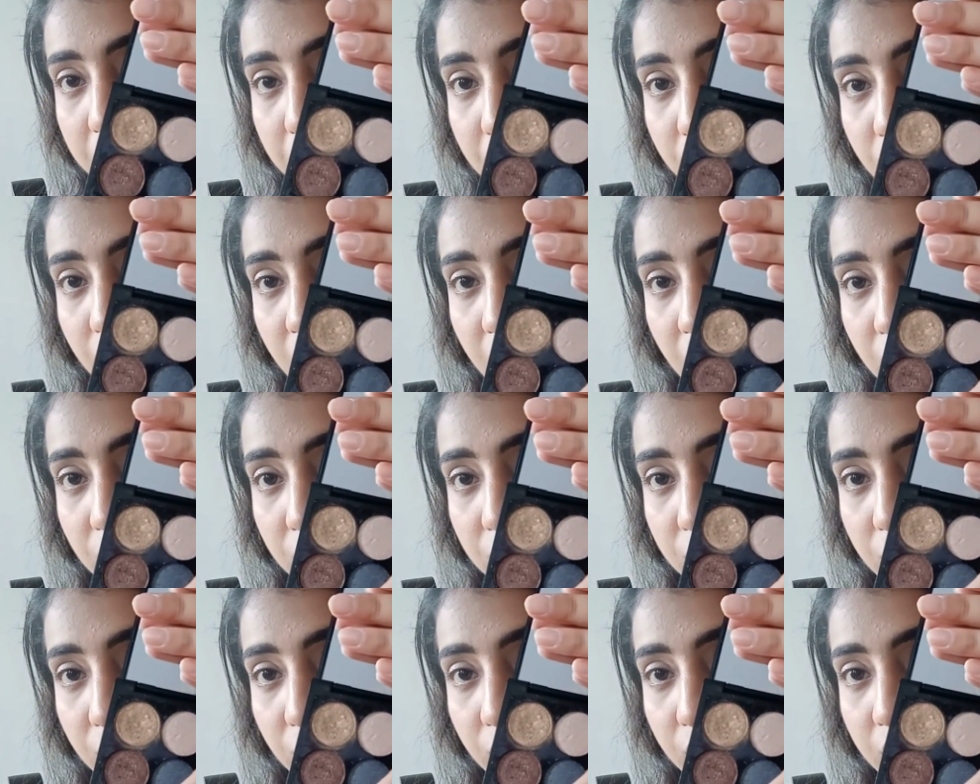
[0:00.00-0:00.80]

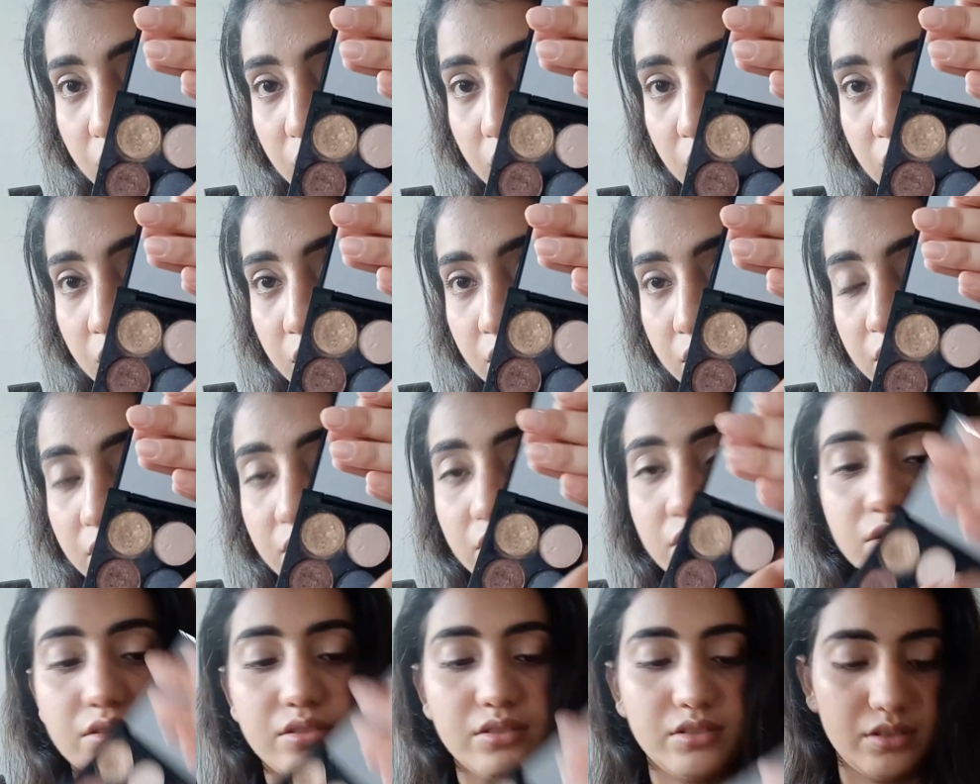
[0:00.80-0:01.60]
brown over here,
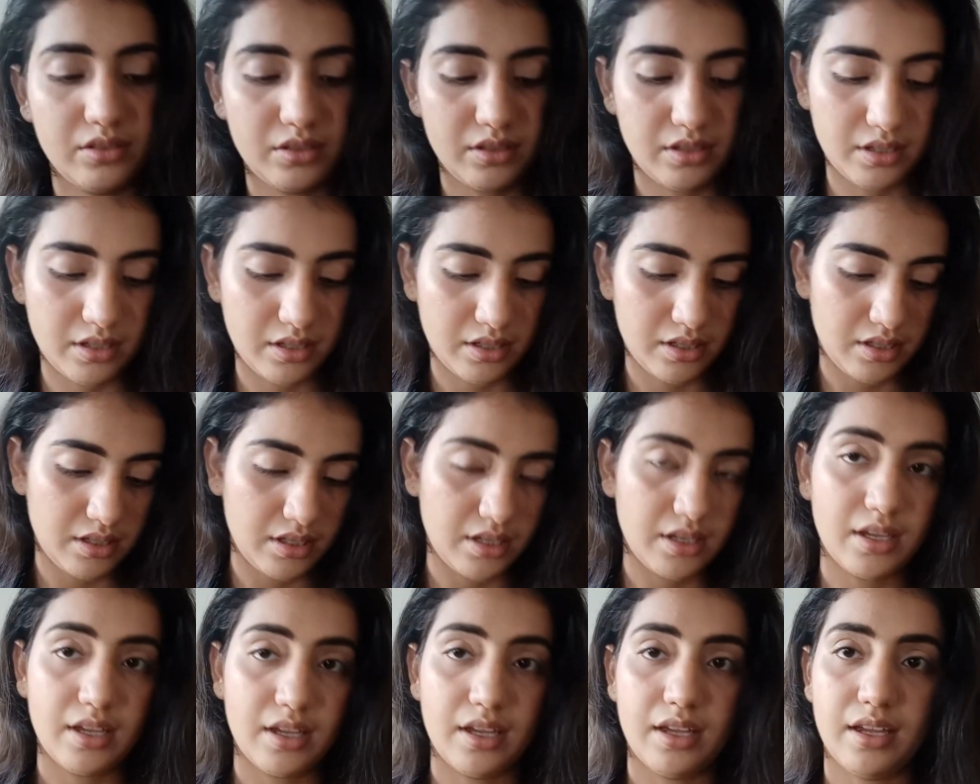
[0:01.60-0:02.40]

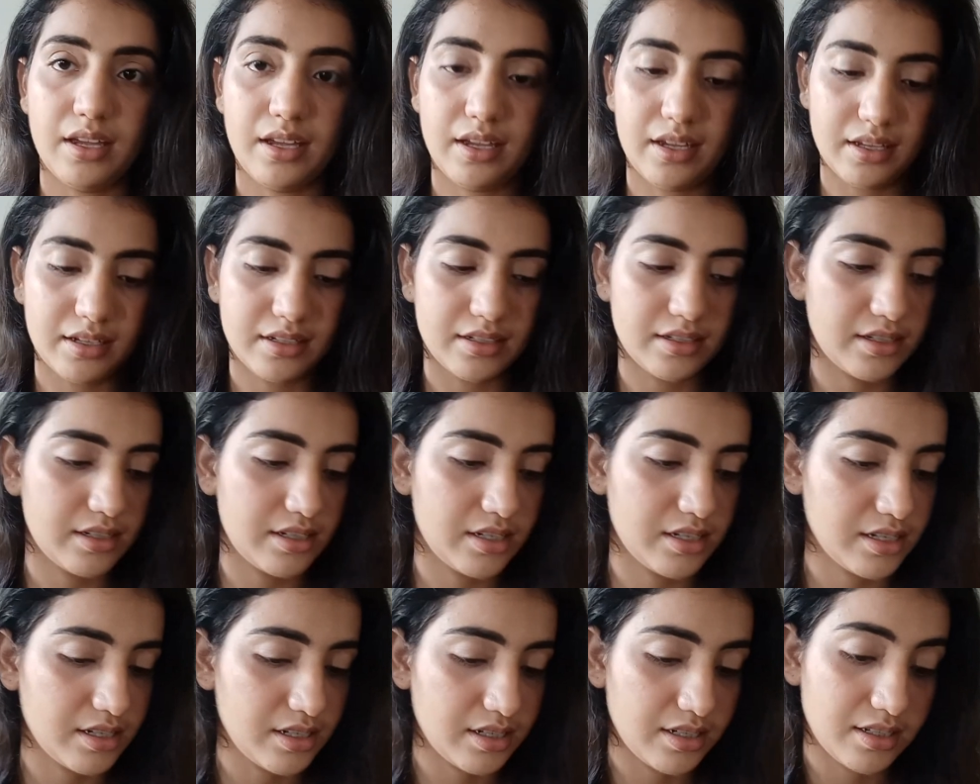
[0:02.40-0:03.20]
and
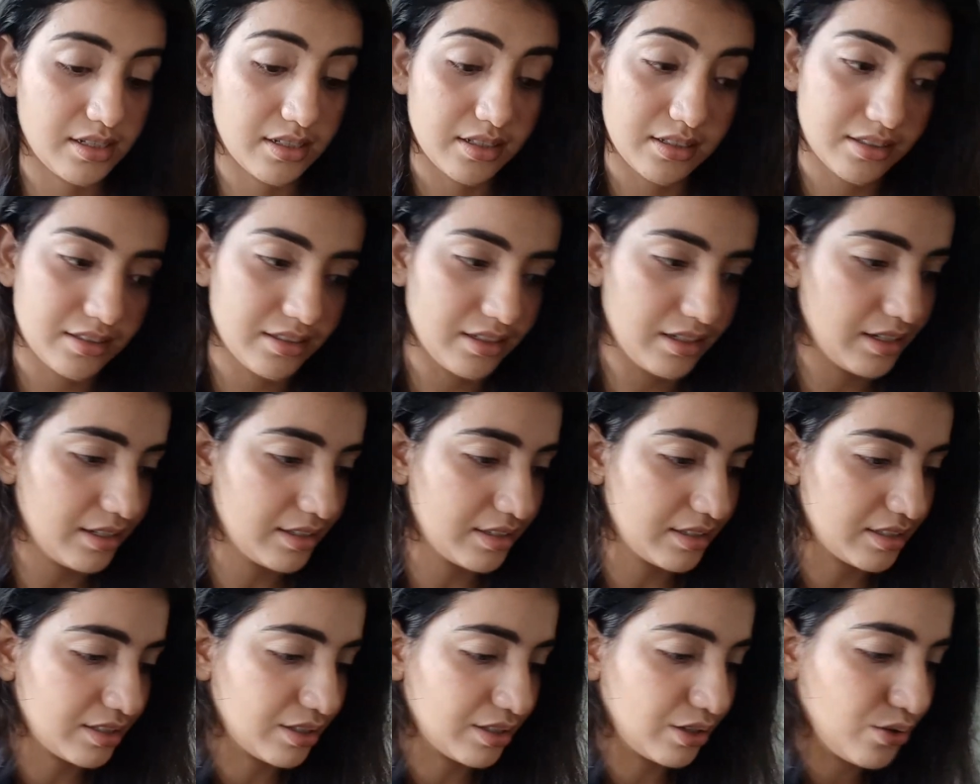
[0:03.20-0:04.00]

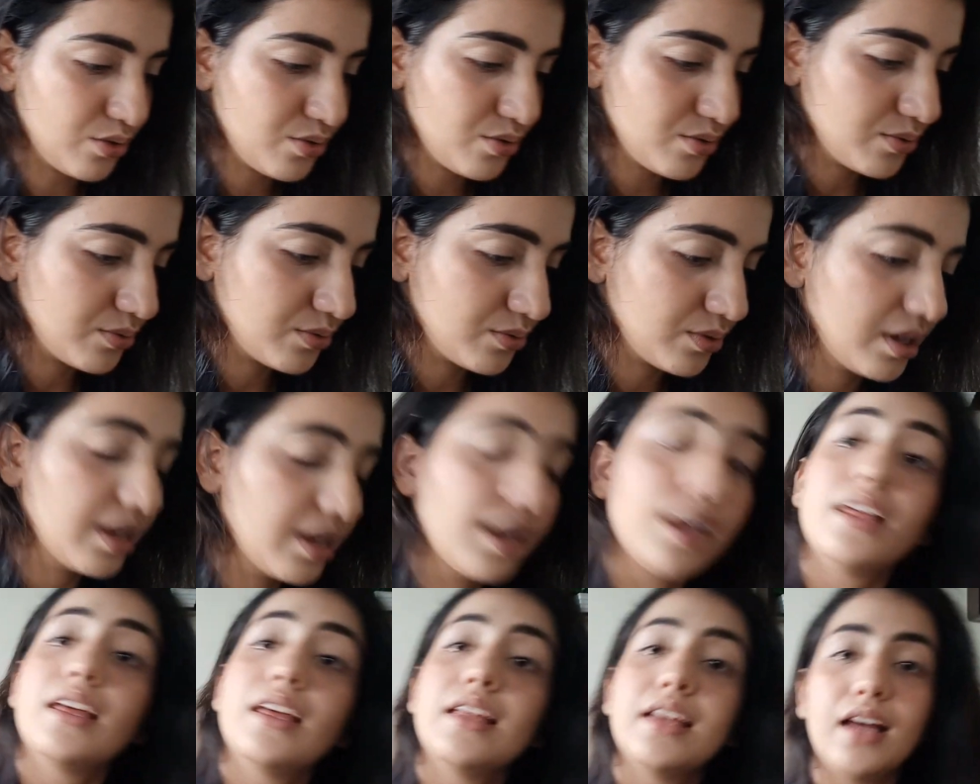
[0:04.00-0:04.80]
let's go.
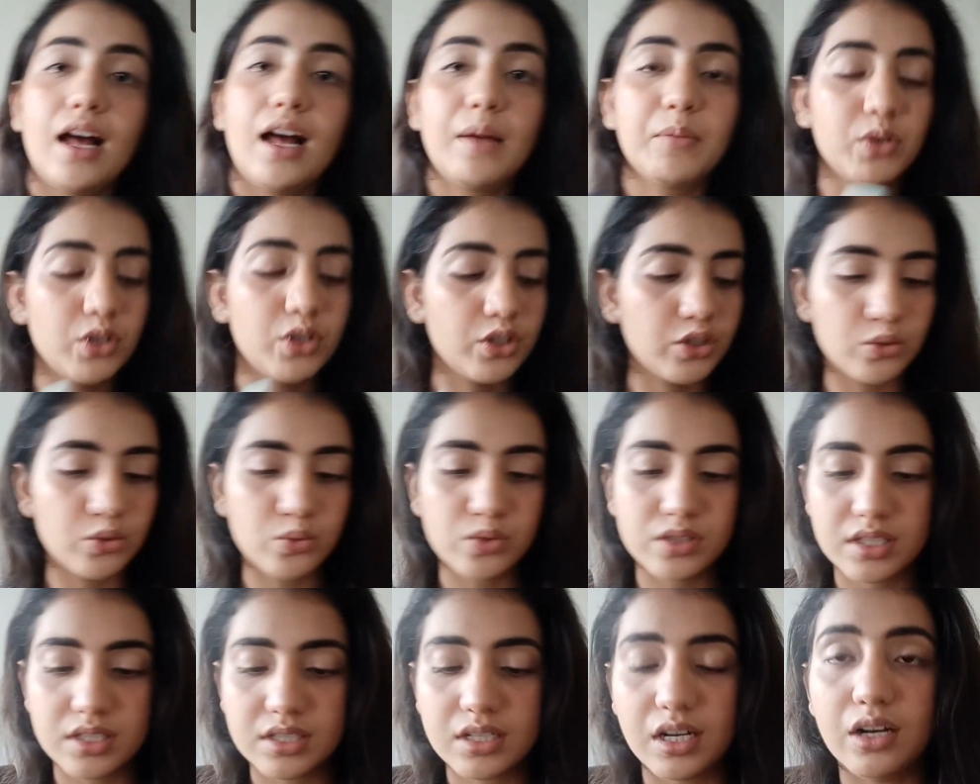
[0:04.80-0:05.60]
I'm going to
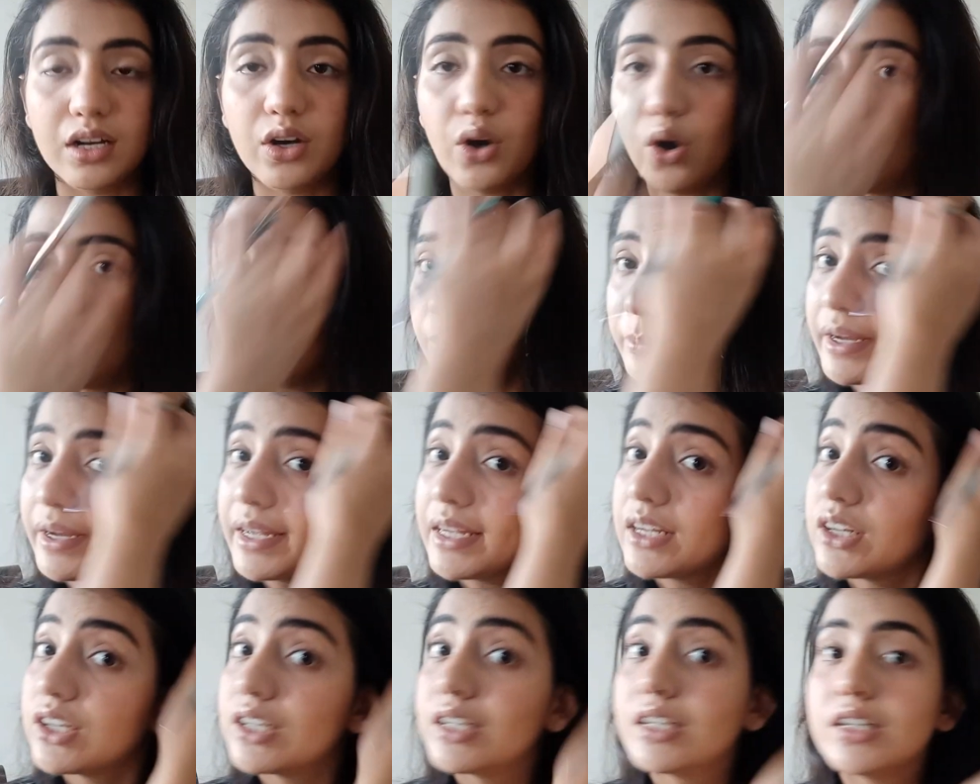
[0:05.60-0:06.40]
use this color on
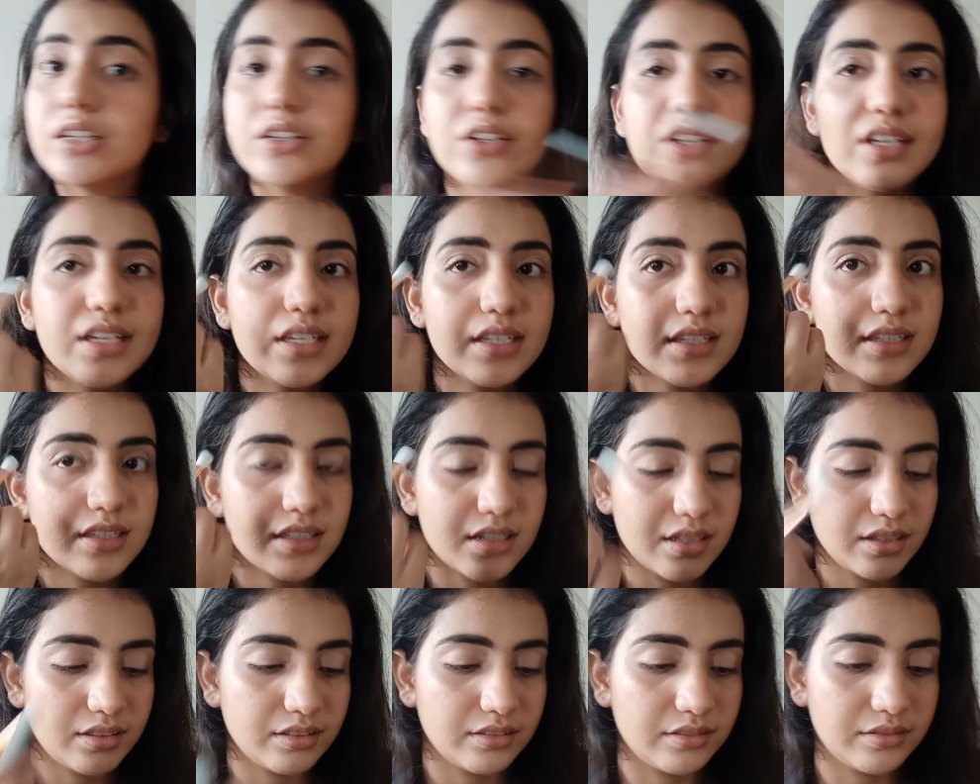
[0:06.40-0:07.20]
my crease.